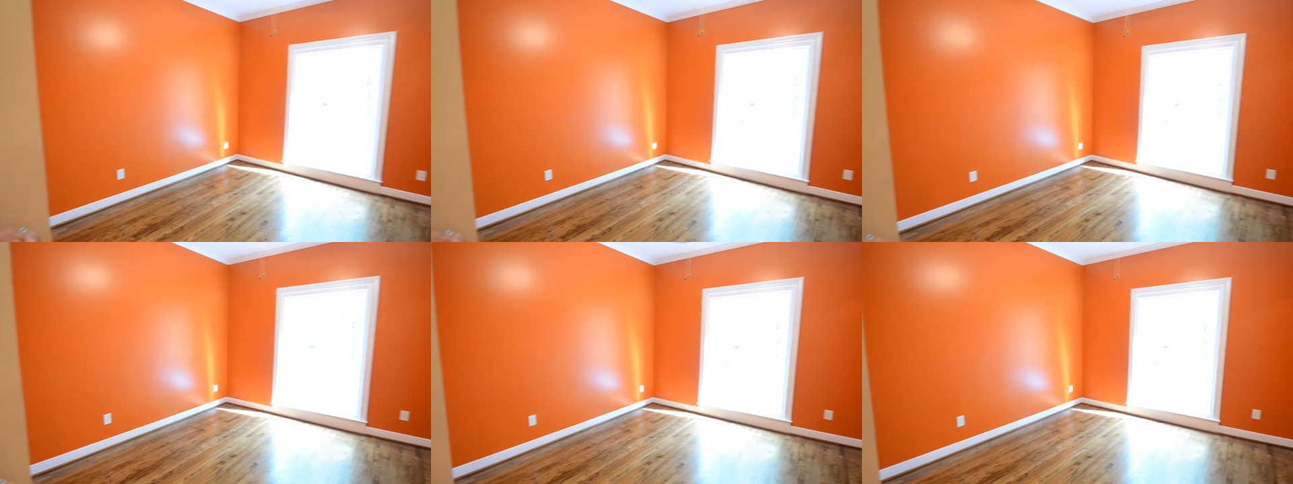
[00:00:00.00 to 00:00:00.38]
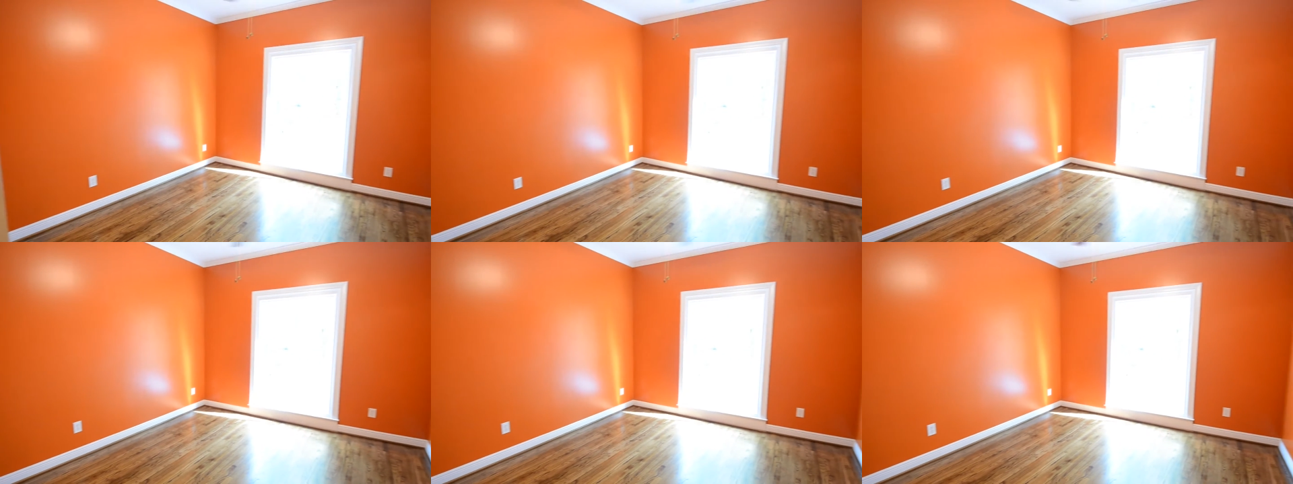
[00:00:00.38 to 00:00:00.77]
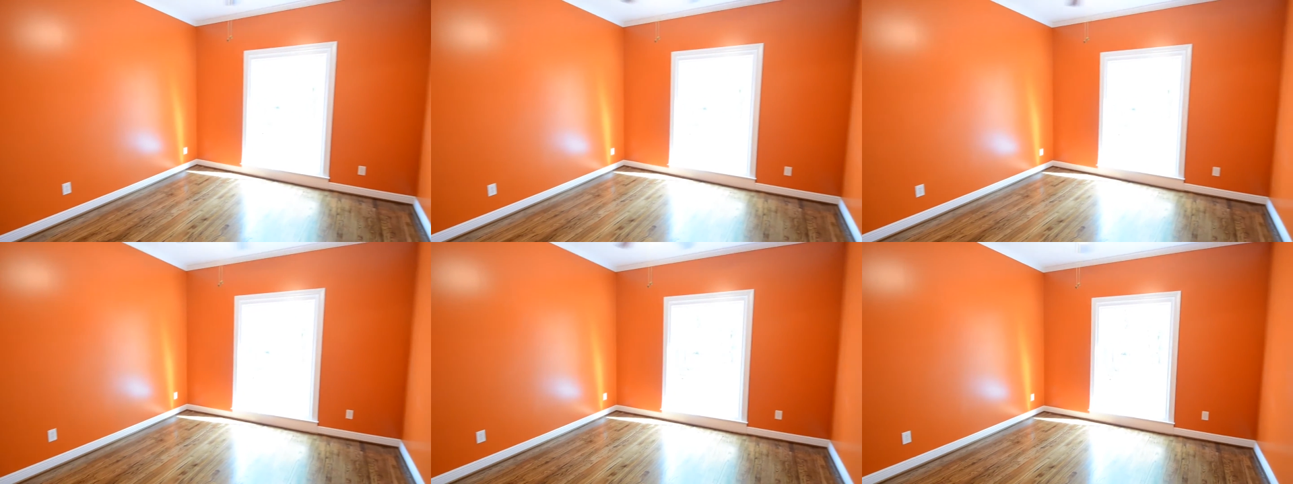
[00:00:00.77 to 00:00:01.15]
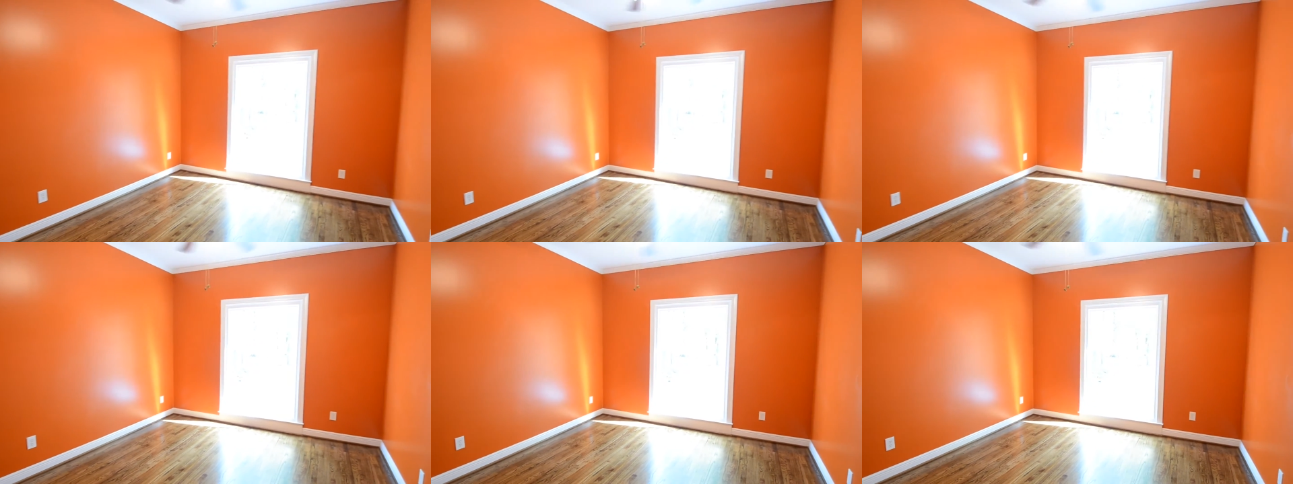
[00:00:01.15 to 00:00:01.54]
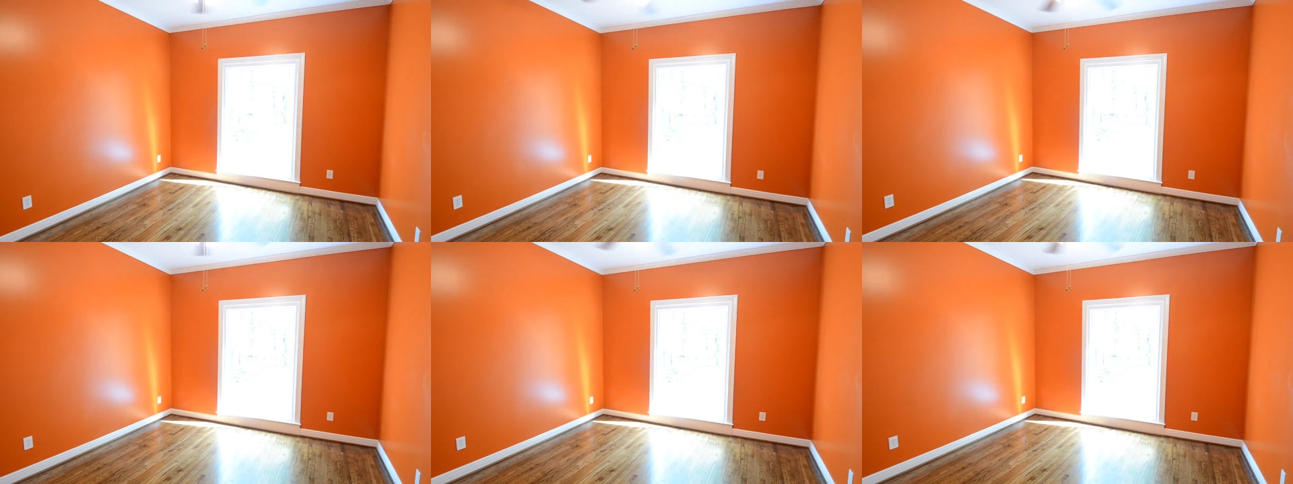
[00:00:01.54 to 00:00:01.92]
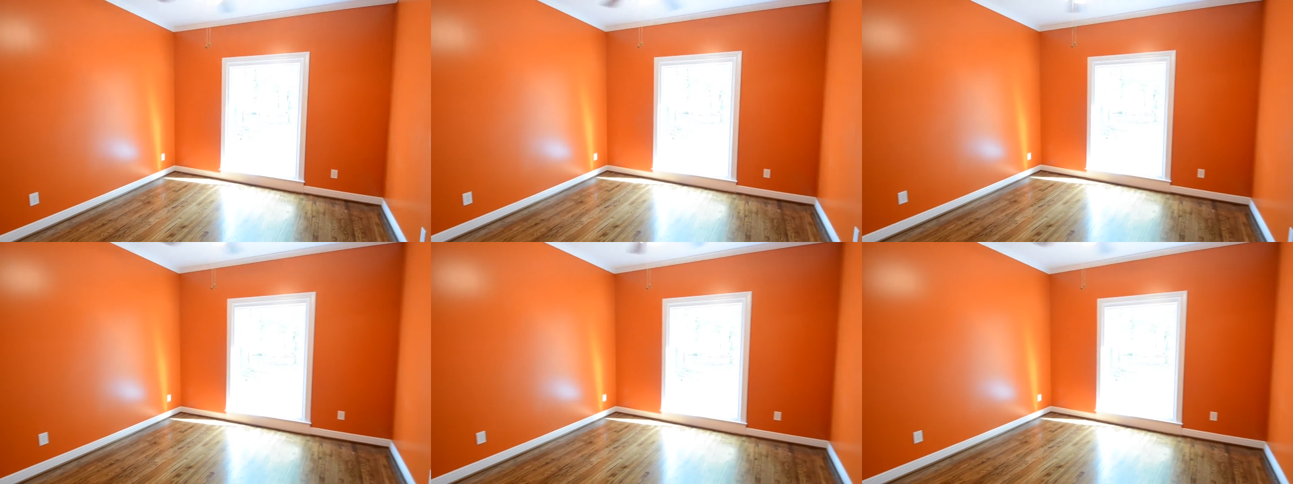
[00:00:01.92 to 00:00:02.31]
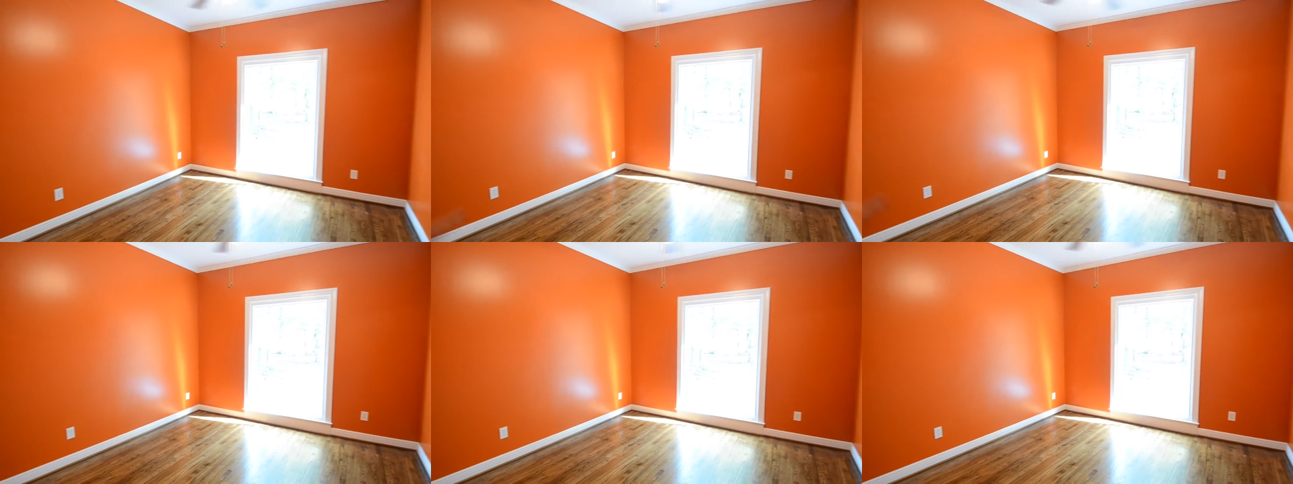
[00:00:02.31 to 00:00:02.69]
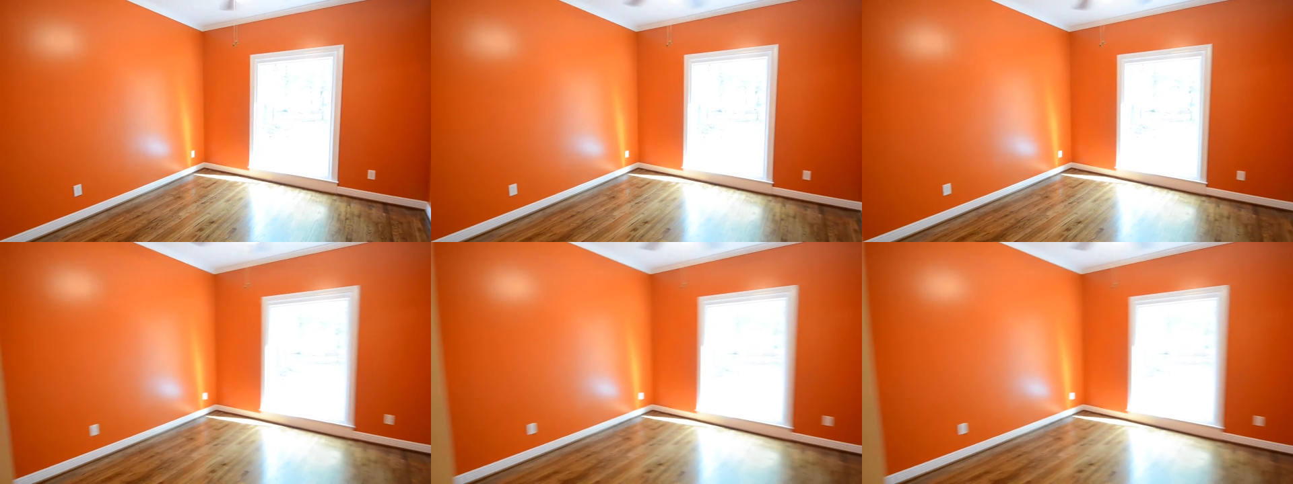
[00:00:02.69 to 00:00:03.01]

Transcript: No face is visible, so there are no lips to read.